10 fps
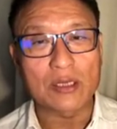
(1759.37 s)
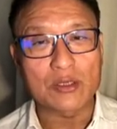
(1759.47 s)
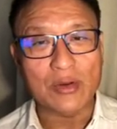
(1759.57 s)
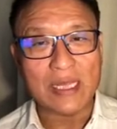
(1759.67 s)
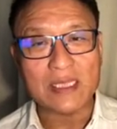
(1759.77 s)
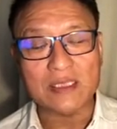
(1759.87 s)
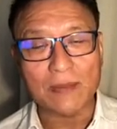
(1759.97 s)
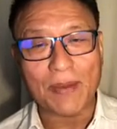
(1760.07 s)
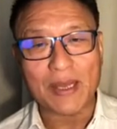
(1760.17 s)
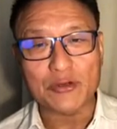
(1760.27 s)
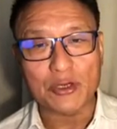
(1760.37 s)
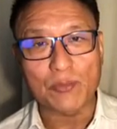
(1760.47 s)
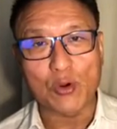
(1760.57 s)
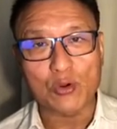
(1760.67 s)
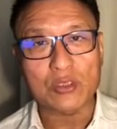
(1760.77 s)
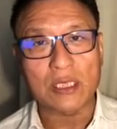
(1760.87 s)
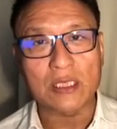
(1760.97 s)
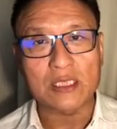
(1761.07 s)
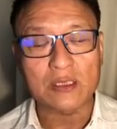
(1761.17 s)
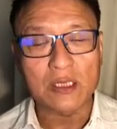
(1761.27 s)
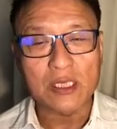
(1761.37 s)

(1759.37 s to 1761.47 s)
drains the battery most in this